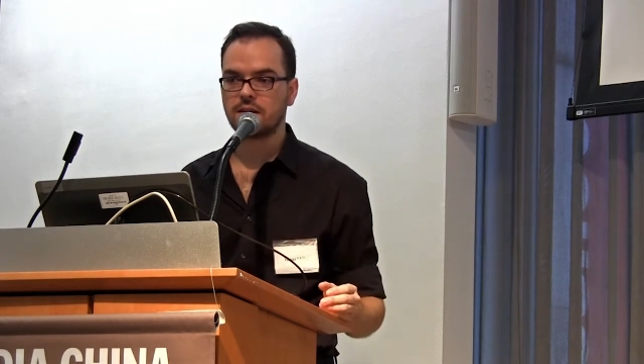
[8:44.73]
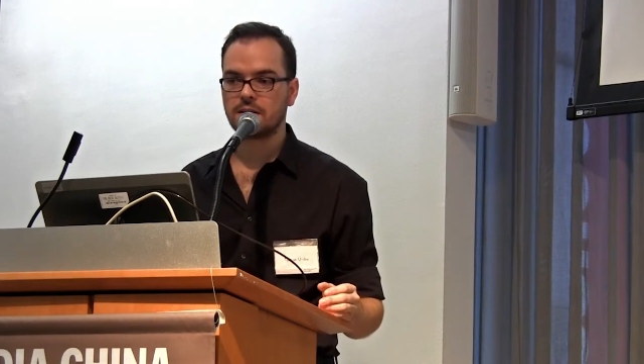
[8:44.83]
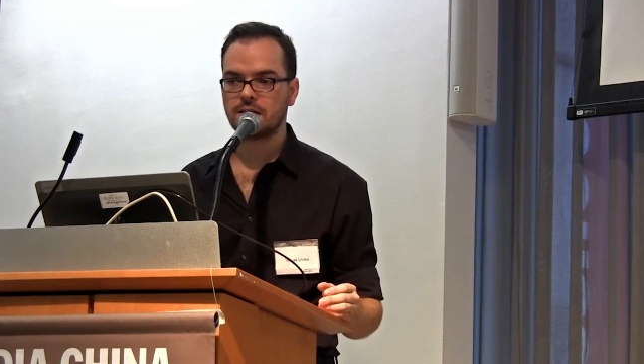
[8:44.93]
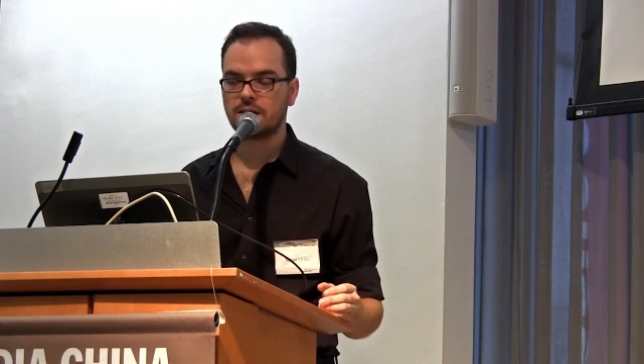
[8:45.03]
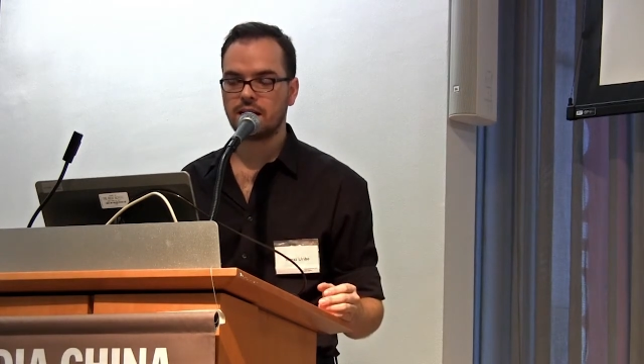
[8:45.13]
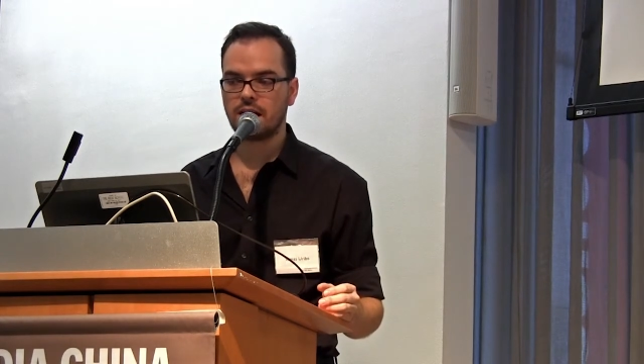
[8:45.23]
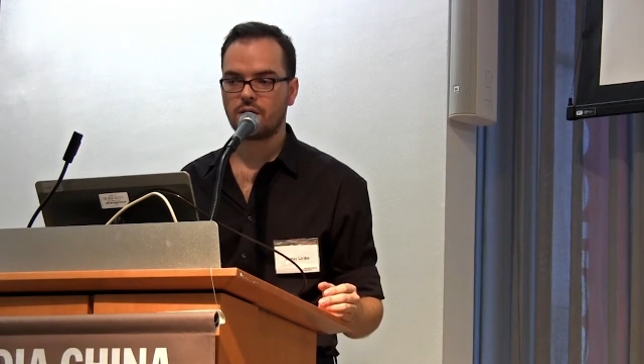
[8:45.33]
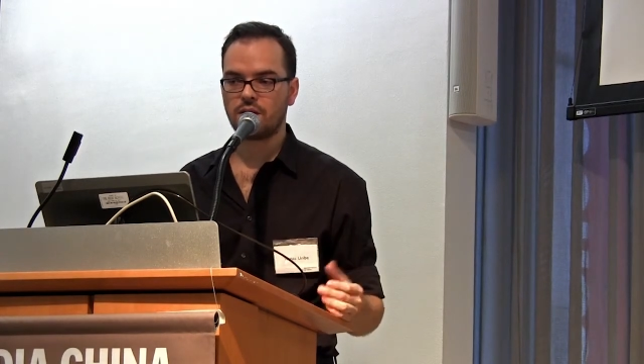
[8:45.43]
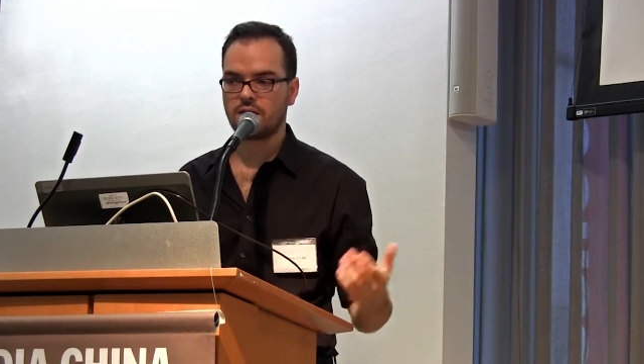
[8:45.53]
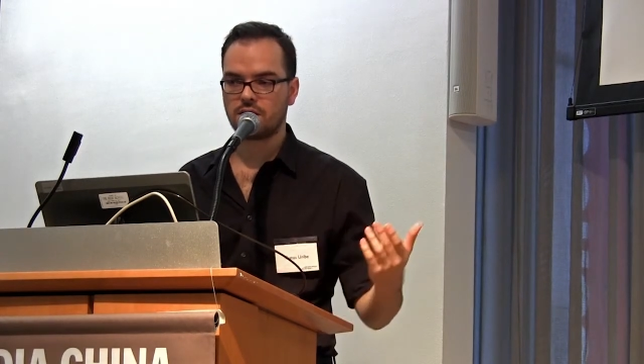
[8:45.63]

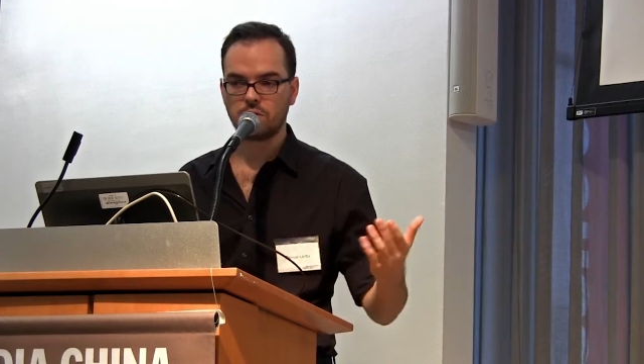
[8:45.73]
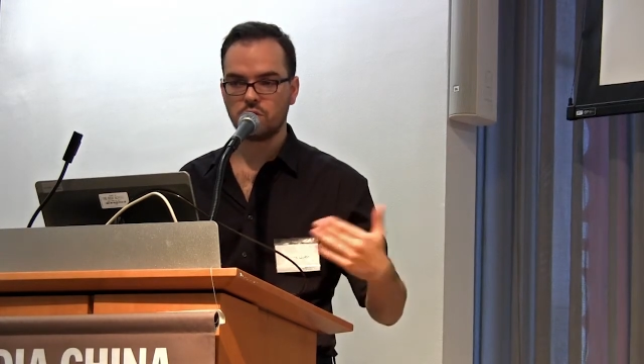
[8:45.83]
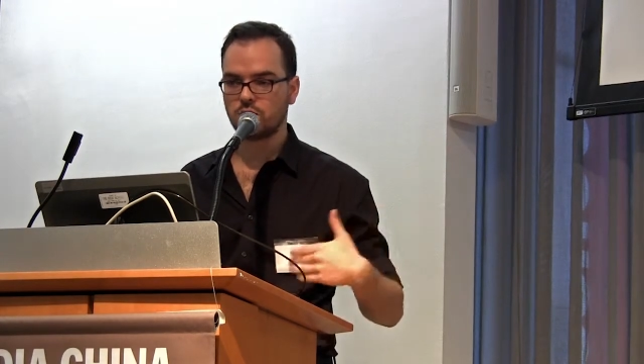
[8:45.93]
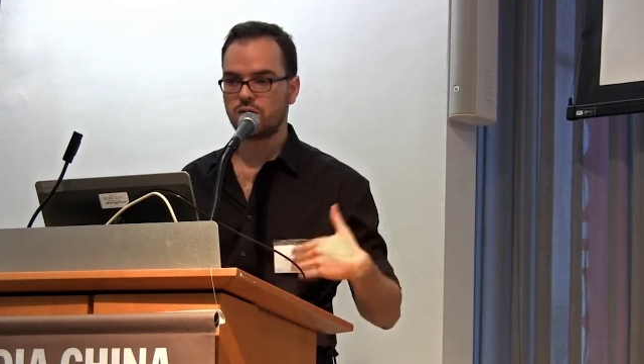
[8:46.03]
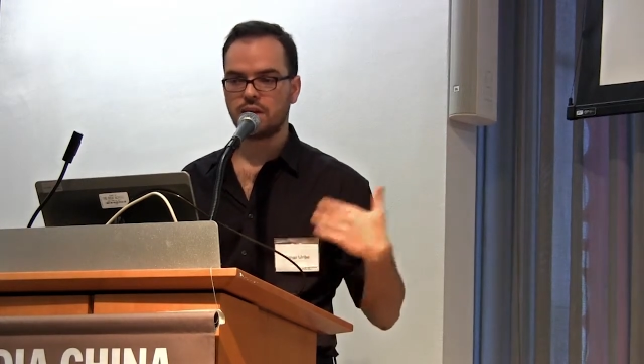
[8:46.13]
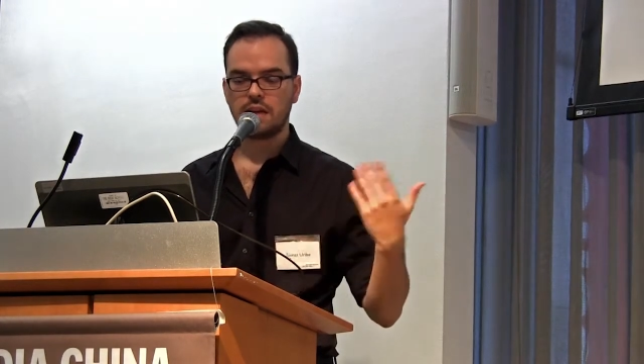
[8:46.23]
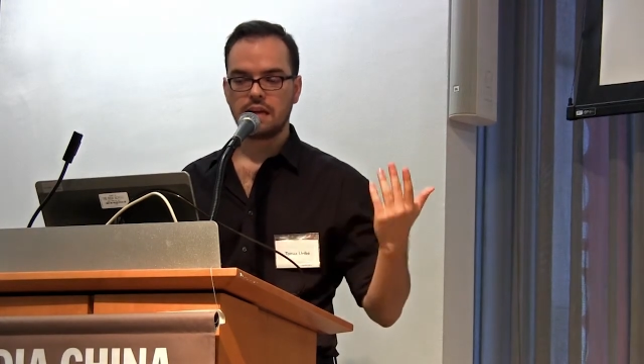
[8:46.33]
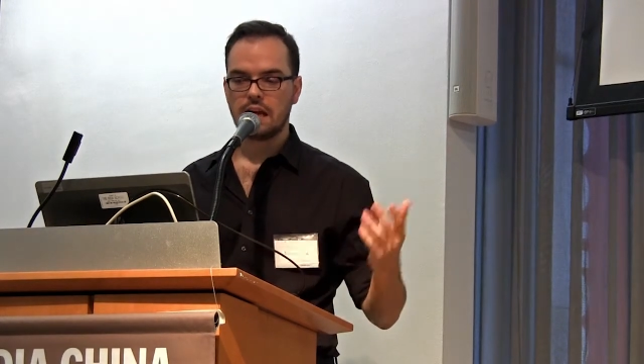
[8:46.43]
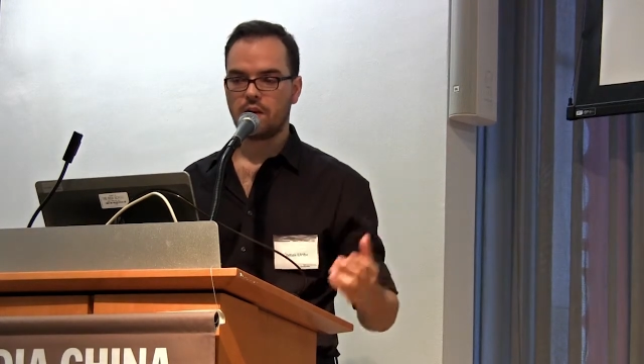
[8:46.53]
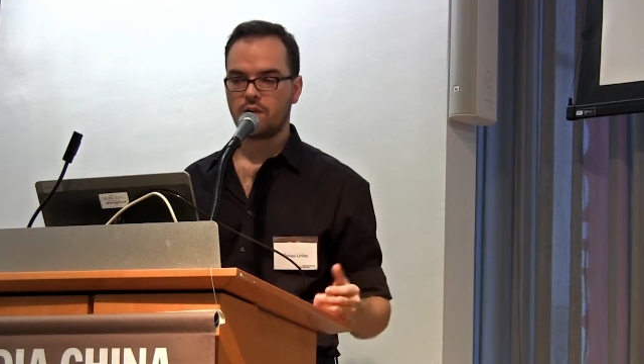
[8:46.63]
how they commute,
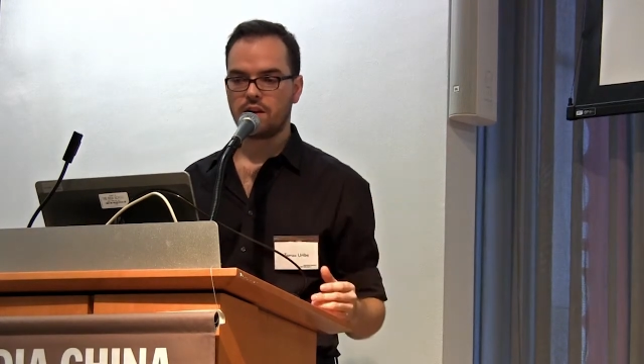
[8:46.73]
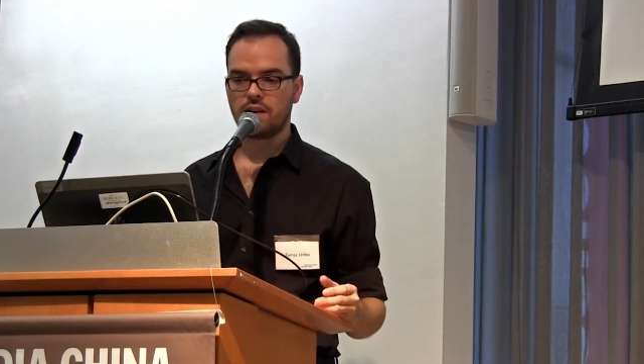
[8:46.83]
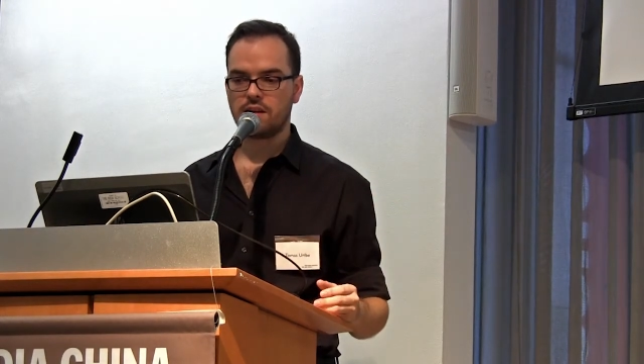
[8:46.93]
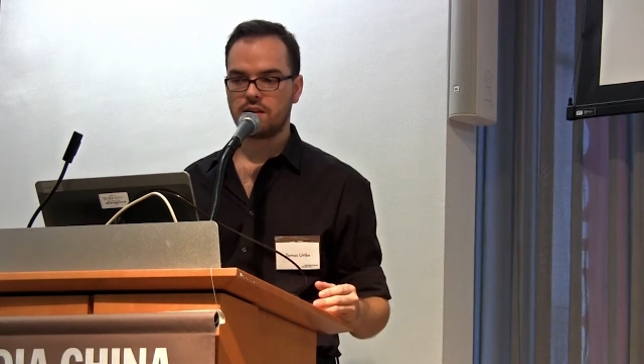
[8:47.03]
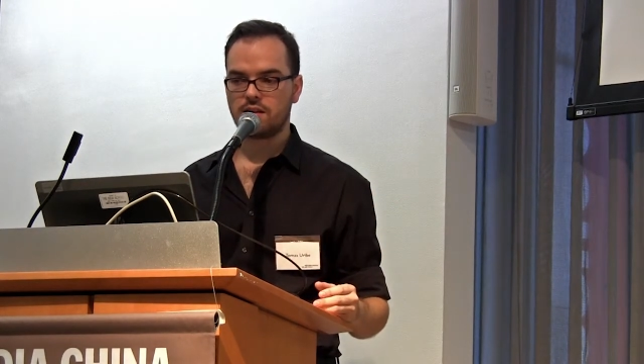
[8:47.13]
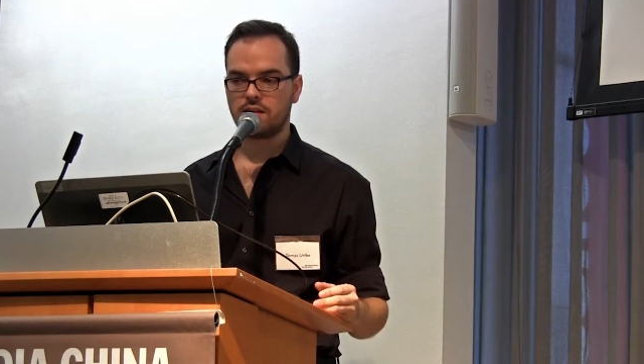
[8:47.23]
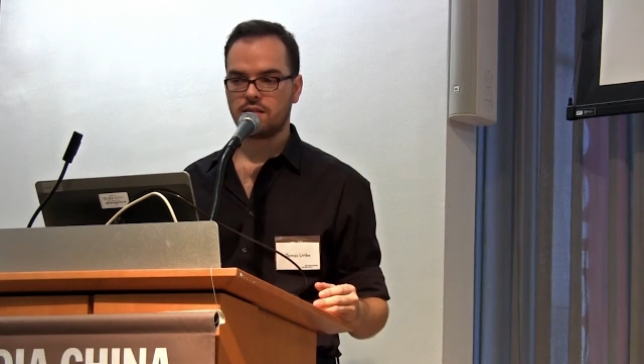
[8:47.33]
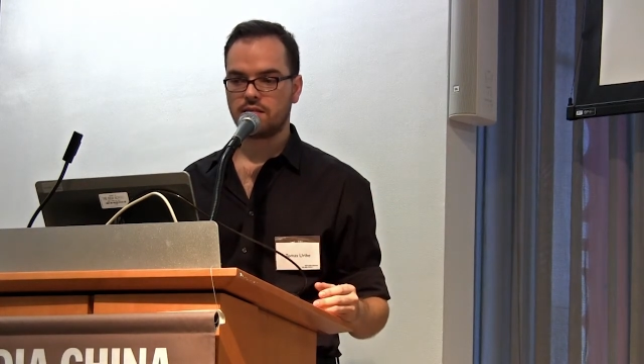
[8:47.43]
how they